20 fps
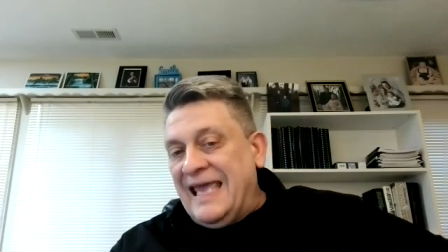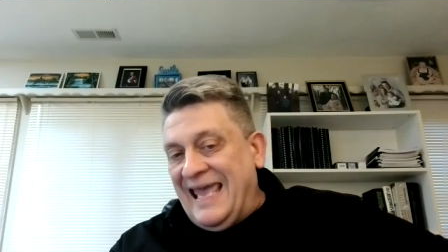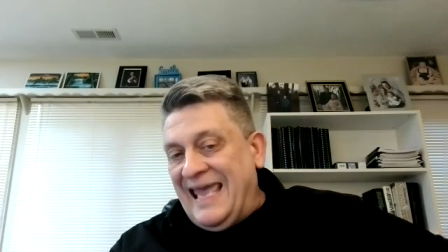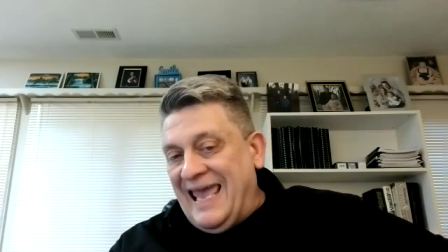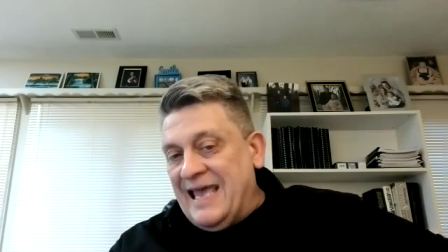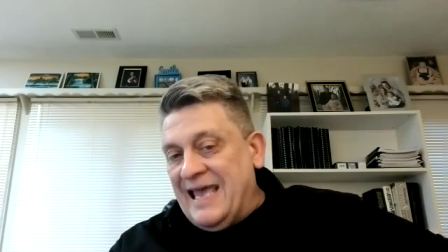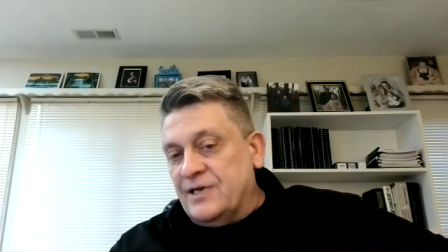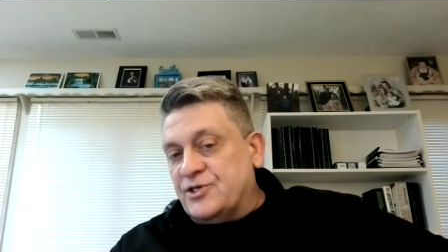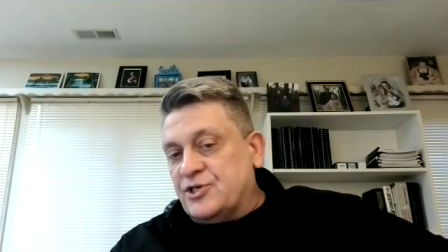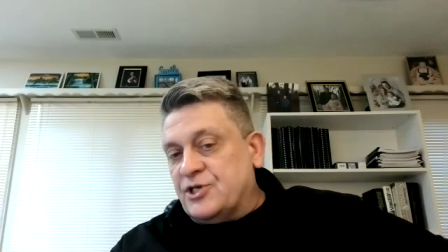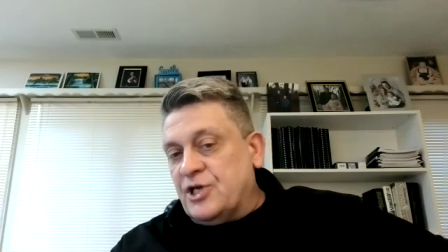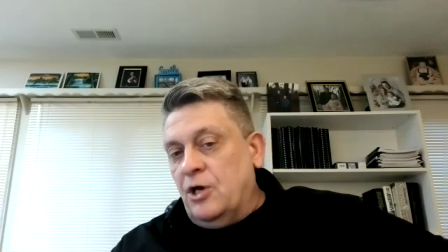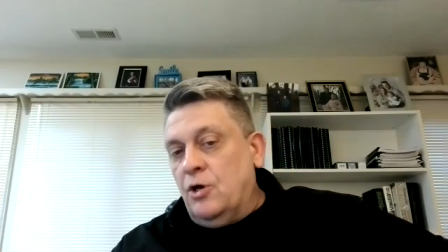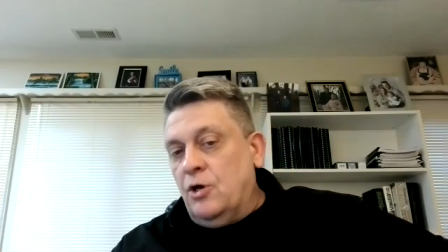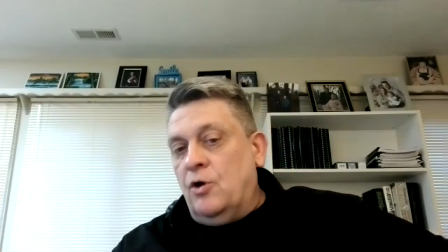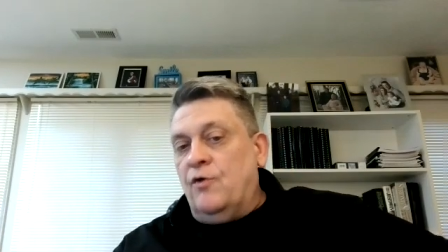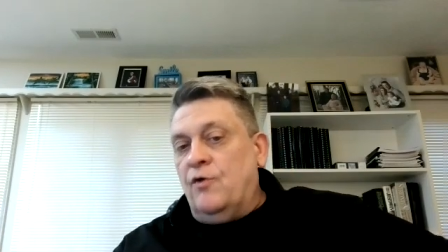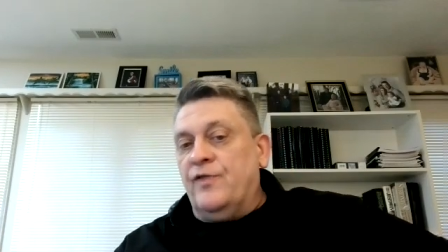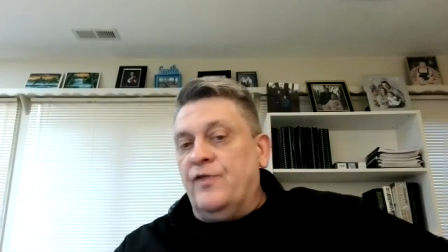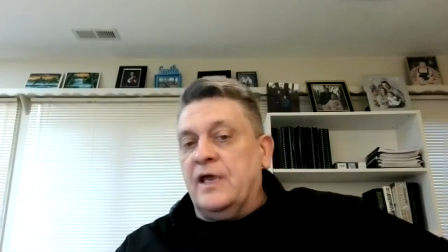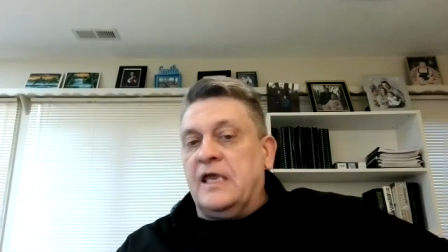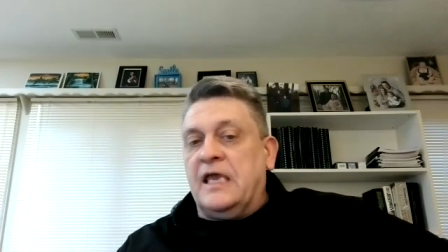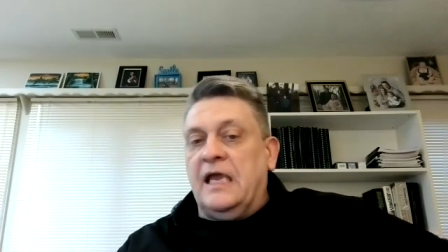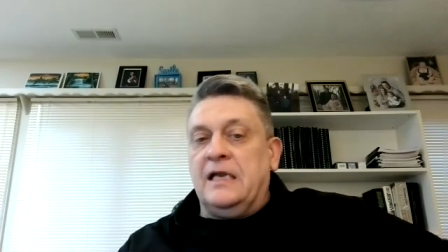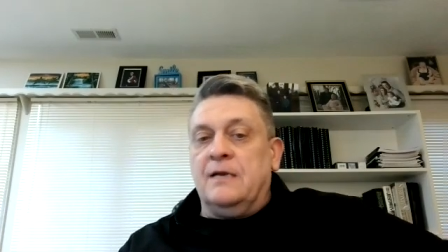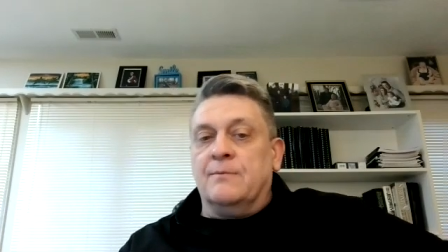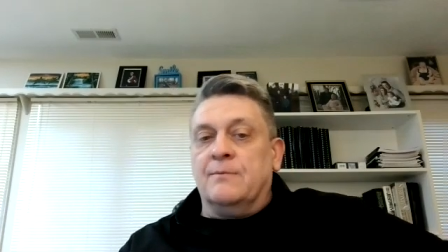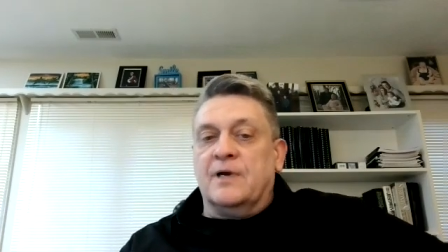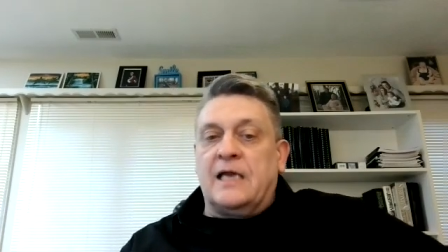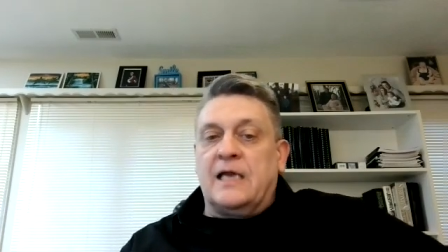into the
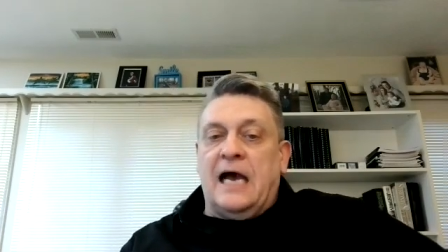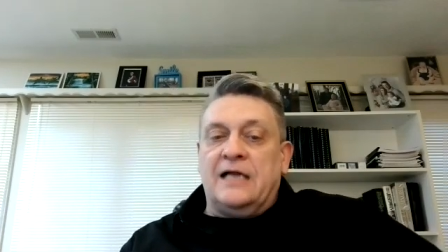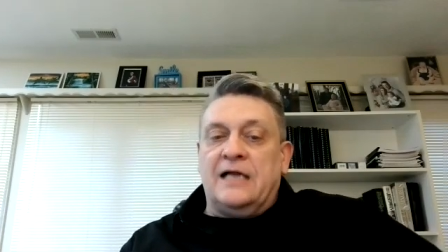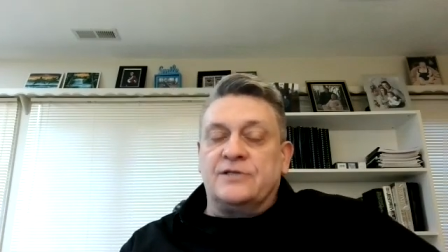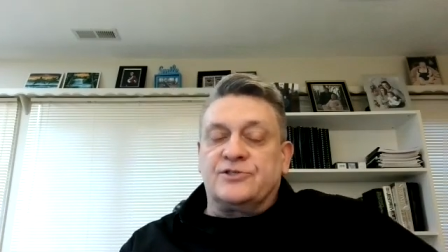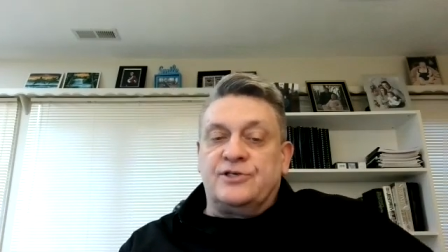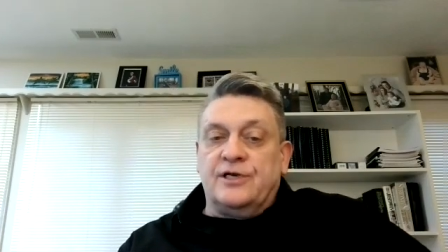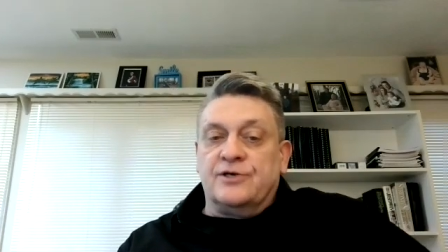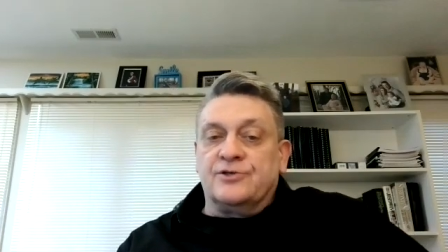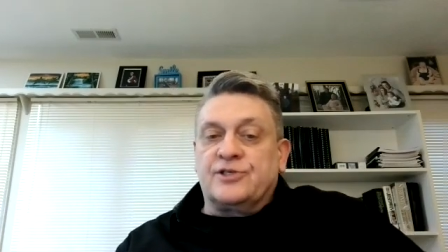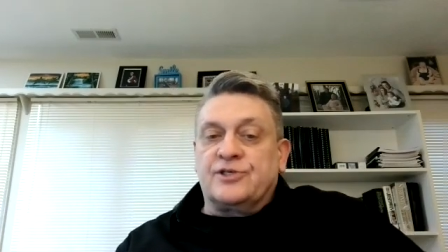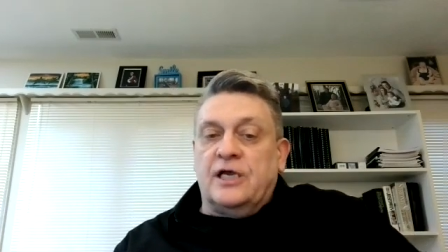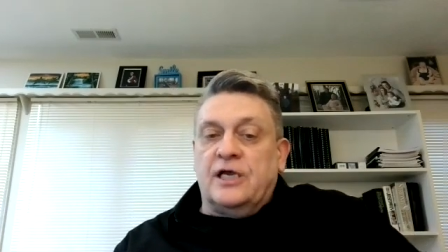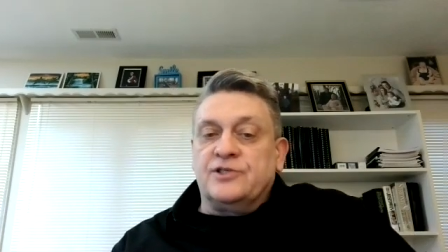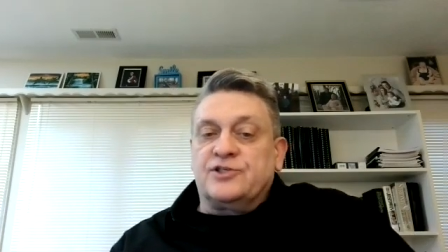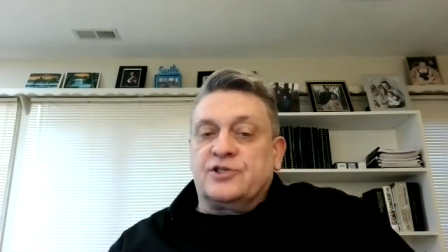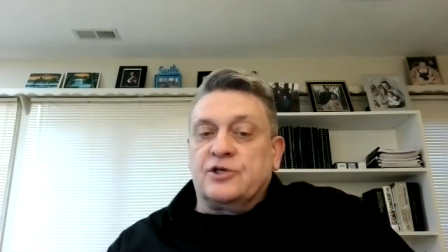kingdom of God's dear Son.